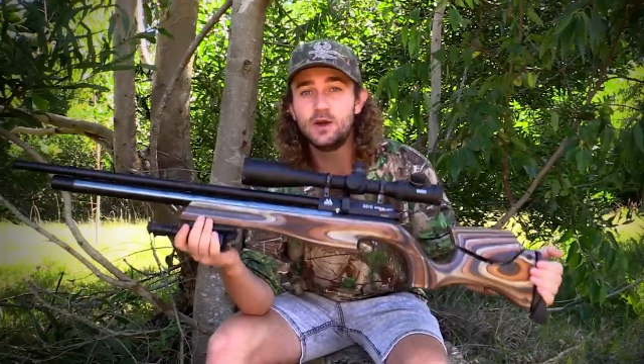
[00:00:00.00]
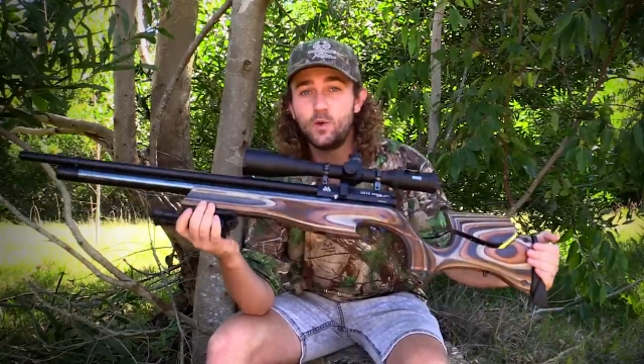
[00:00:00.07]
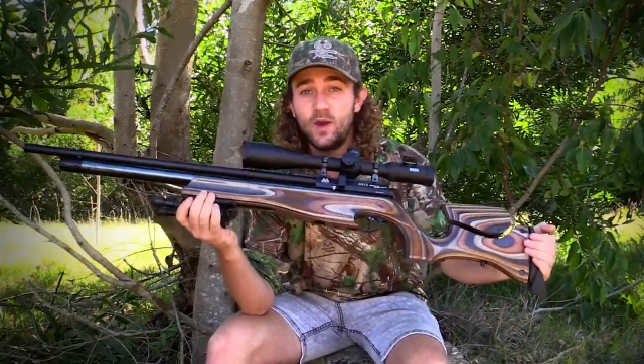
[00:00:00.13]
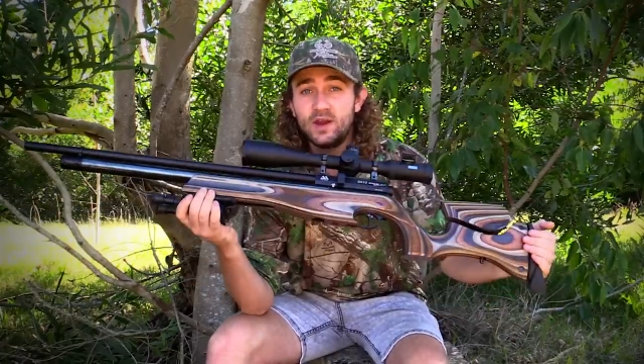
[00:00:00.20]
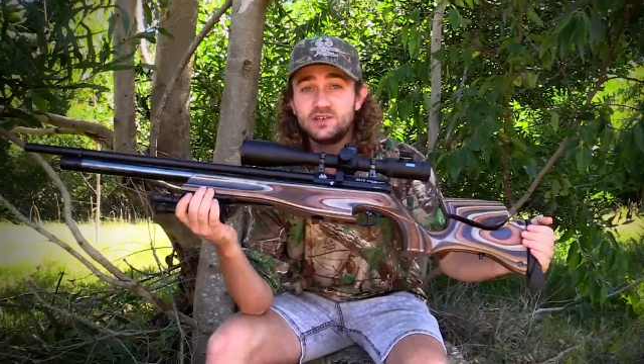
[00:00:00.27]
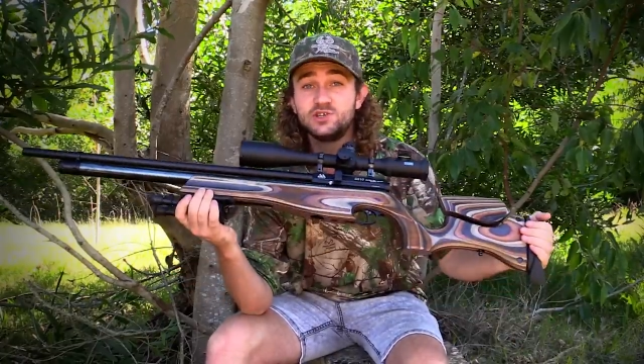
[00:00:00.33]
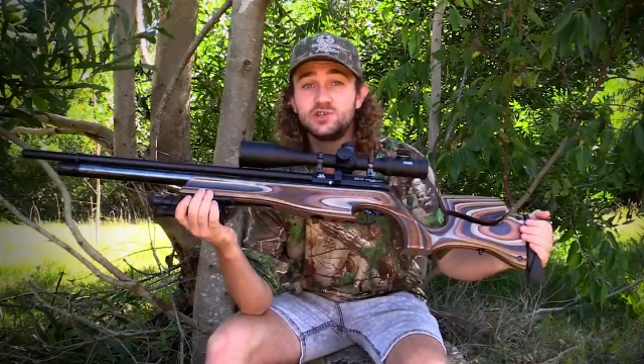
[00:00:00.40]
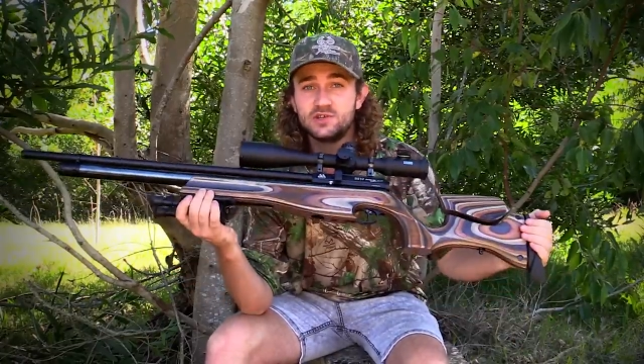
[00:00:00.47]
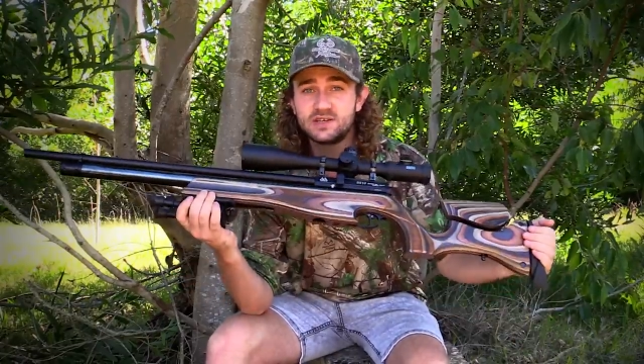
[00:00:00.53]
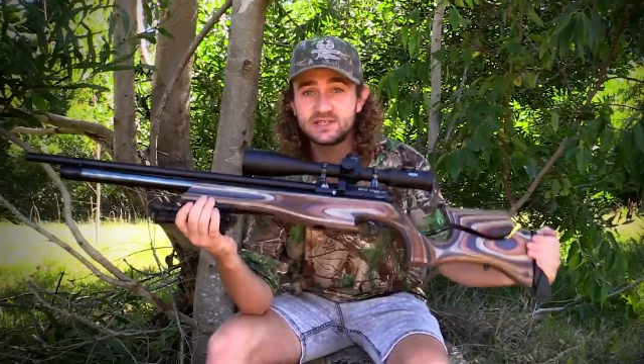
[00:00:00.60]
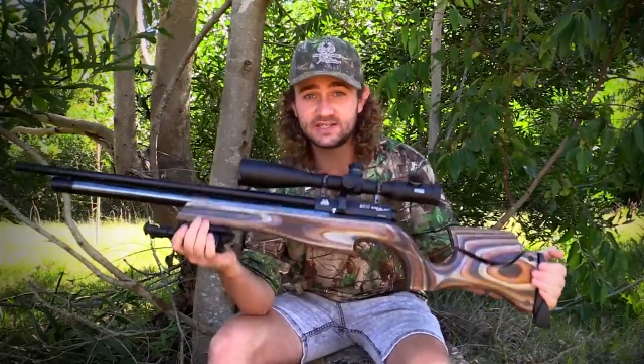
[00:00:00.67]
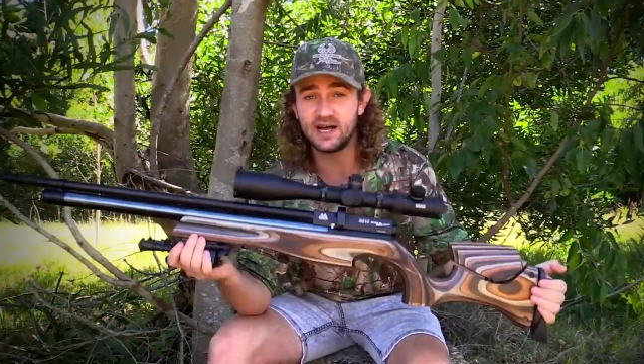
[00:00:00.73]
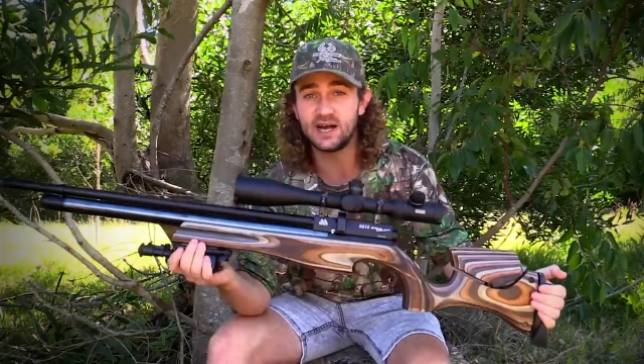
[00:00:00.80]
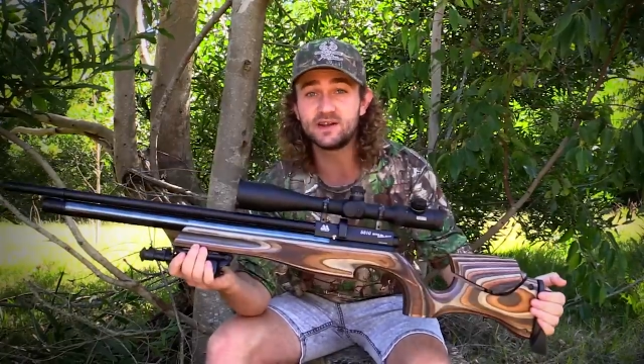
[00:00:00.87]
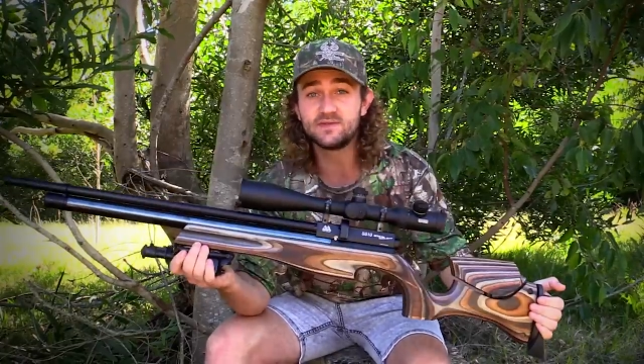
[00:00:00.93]
went into the
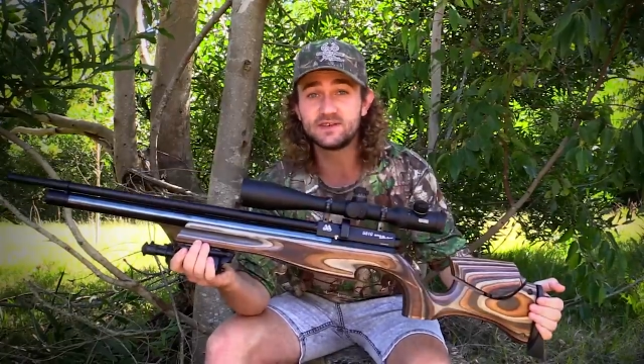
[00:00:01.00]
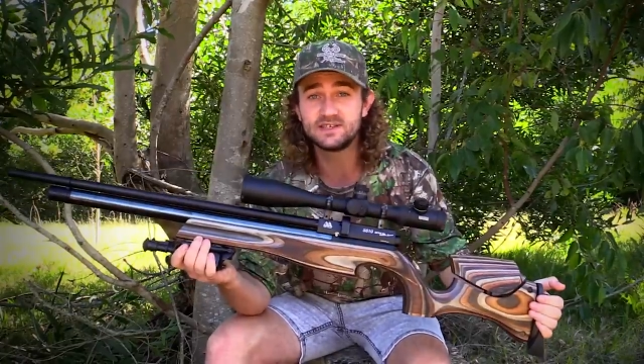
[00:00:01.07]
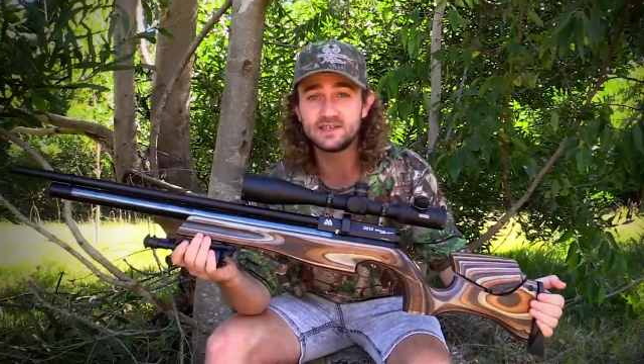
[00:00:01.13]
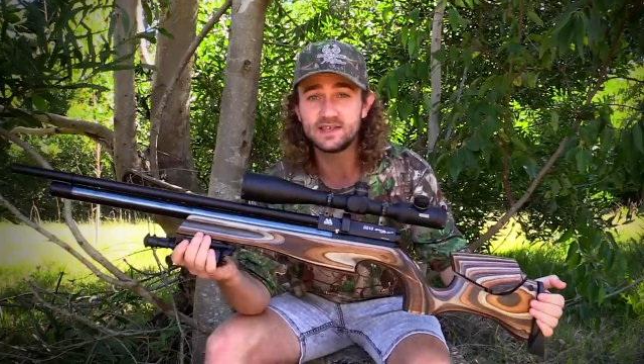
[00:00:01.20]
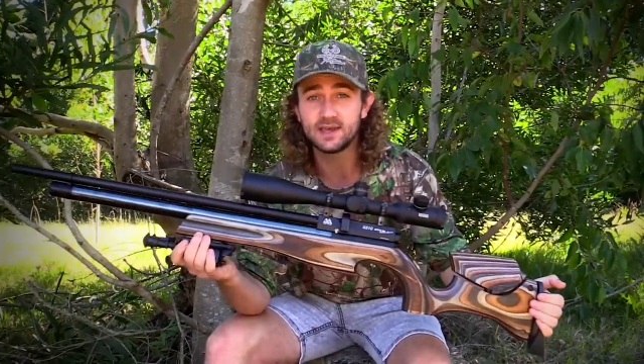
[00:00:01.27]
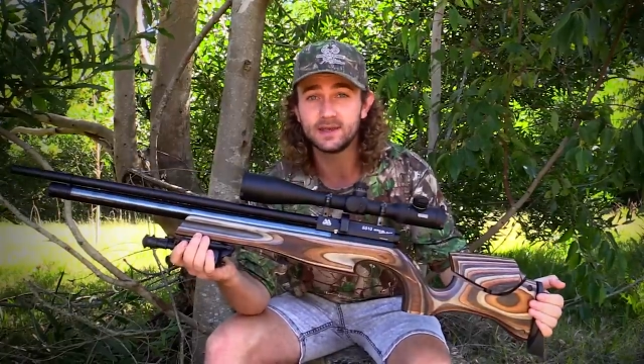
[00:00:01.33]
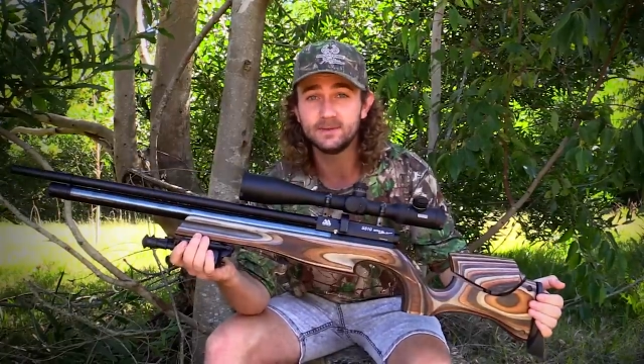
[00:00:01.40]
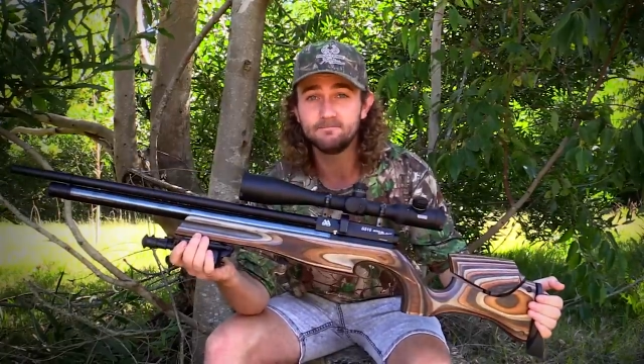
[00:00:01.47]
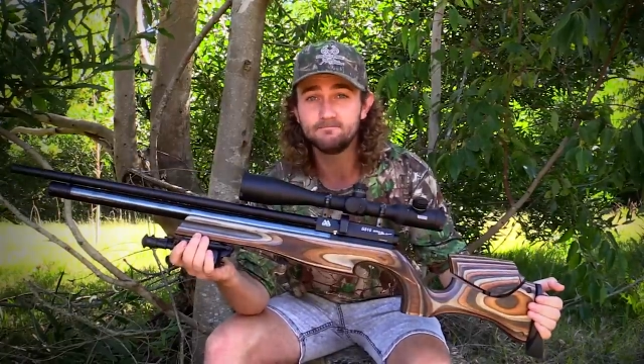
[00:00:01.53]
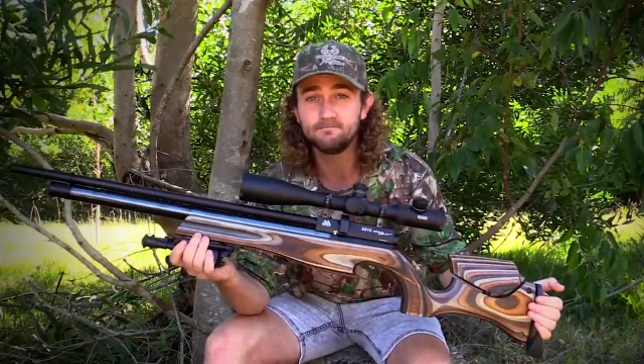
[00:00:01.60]
design of this thing.